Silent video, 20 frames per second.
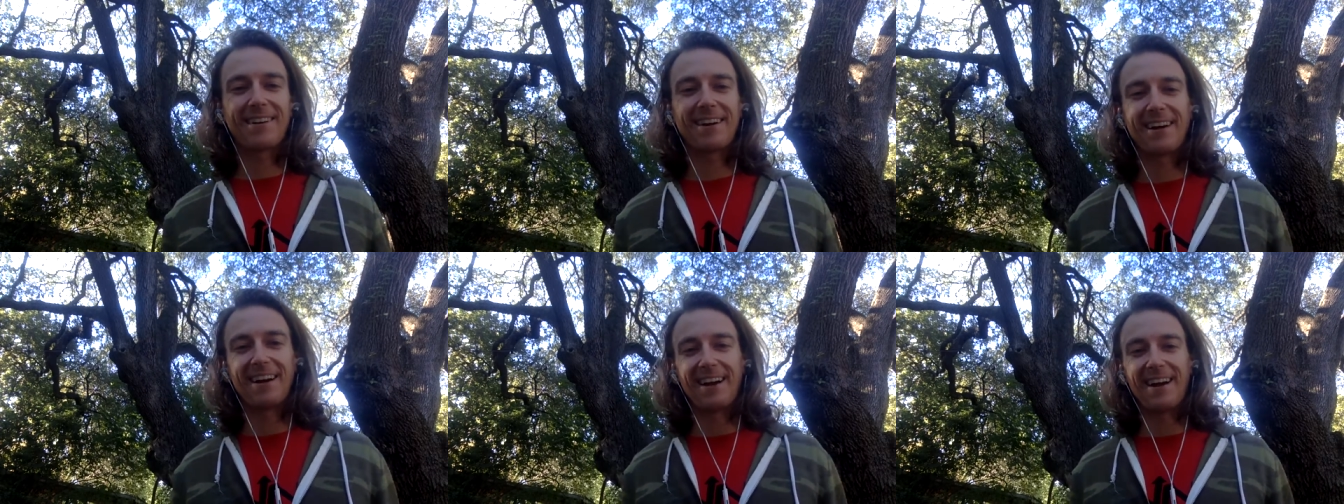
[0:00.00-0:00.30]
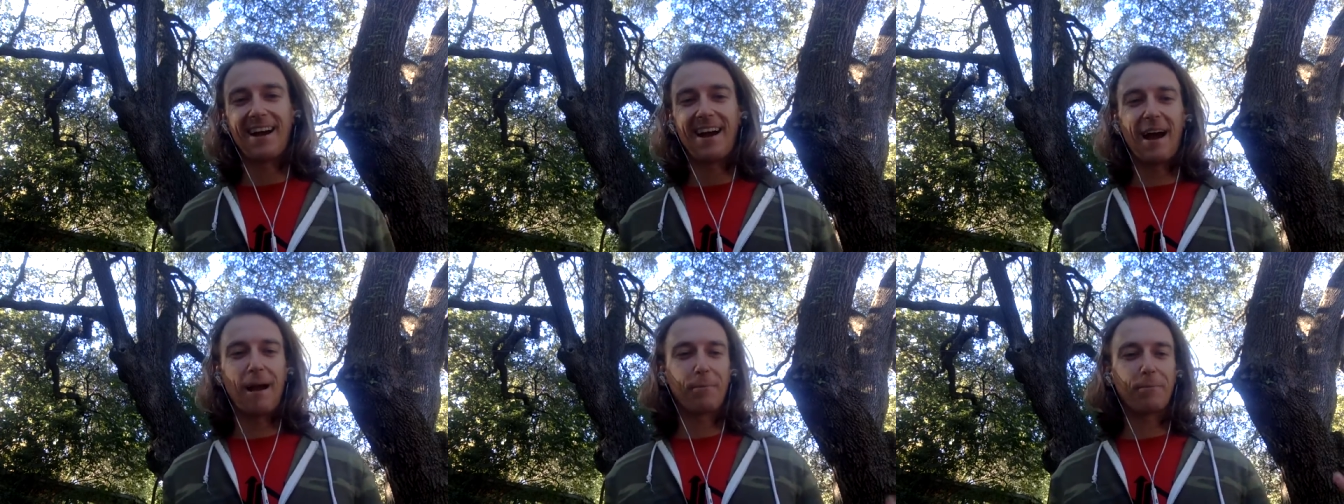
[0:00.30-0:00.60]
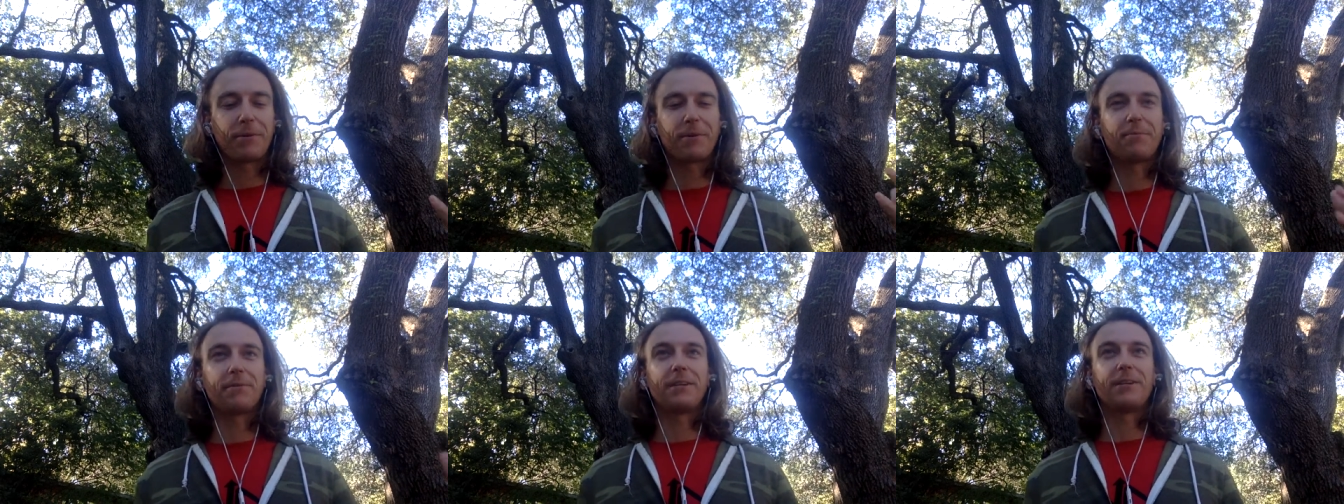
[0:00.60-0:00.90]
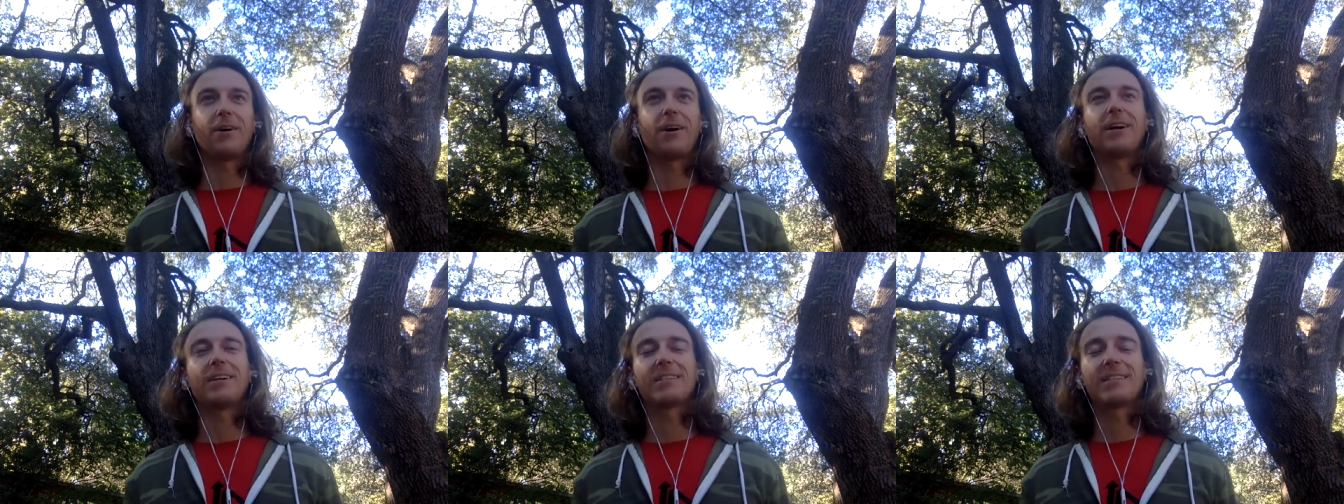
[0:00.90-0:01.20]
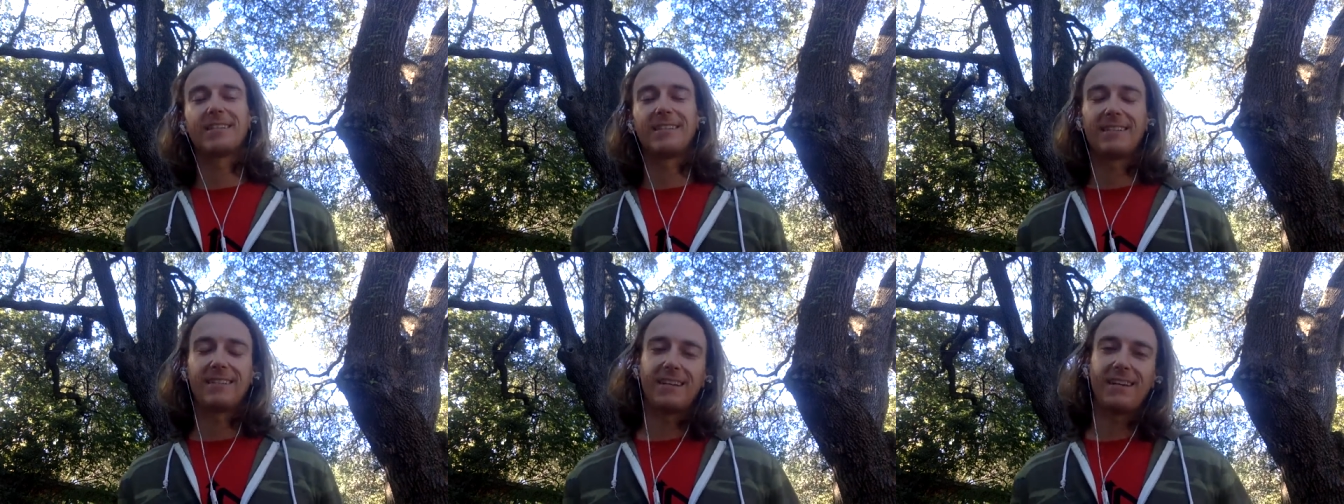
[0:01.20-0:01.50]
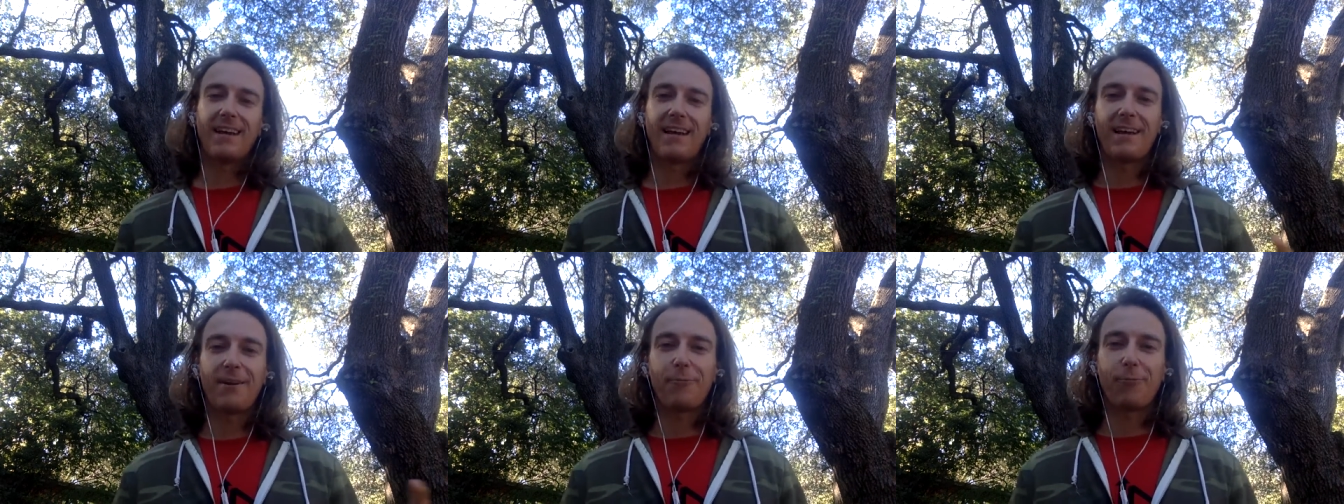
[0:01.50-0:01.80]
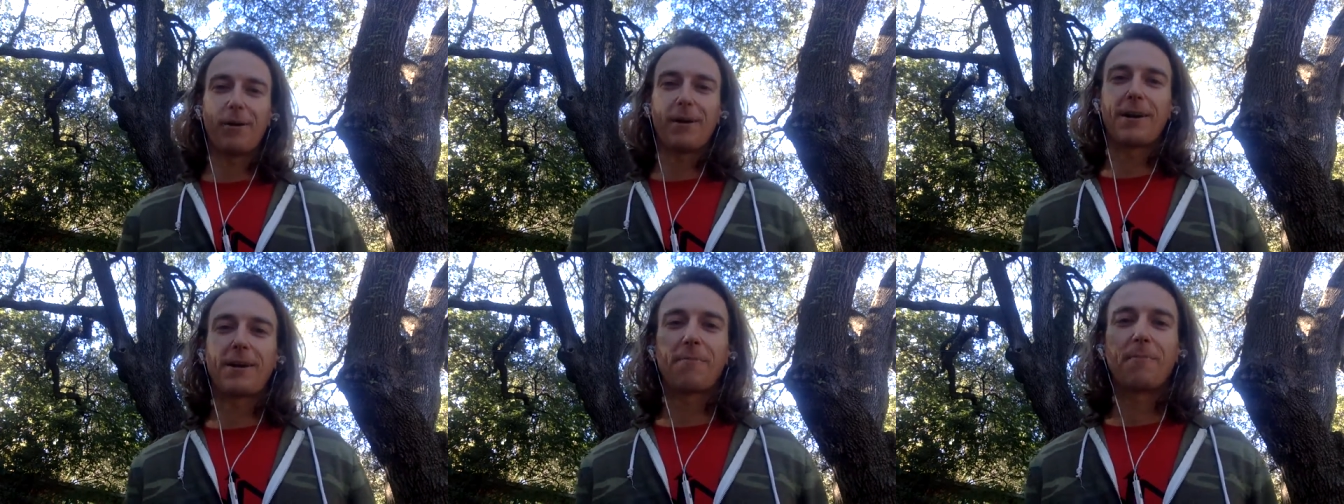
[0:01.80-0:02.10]
I happen to be in Austin today
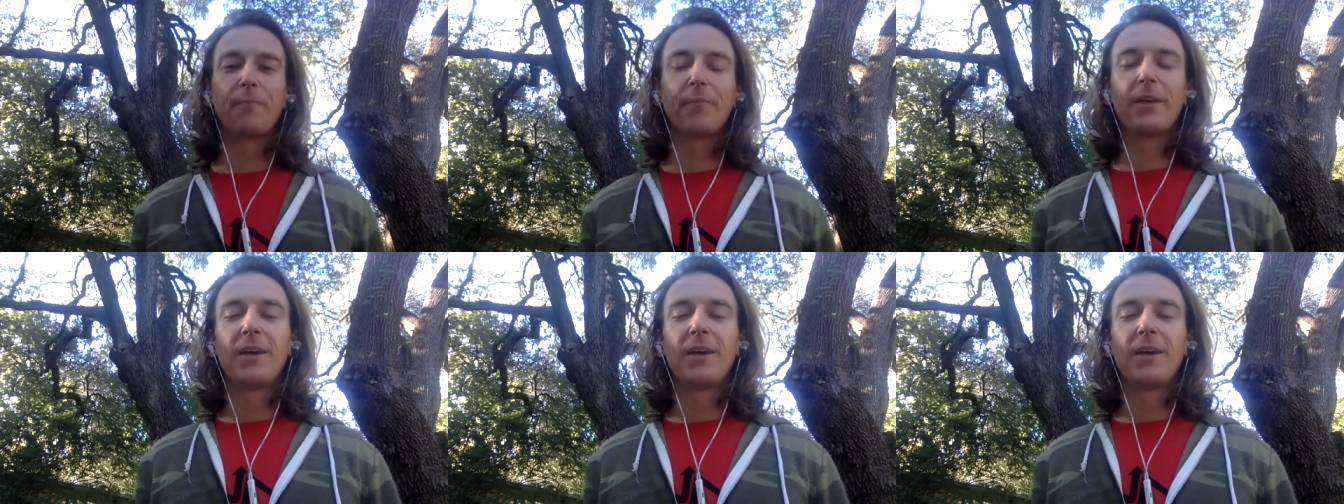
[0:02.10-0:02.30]
where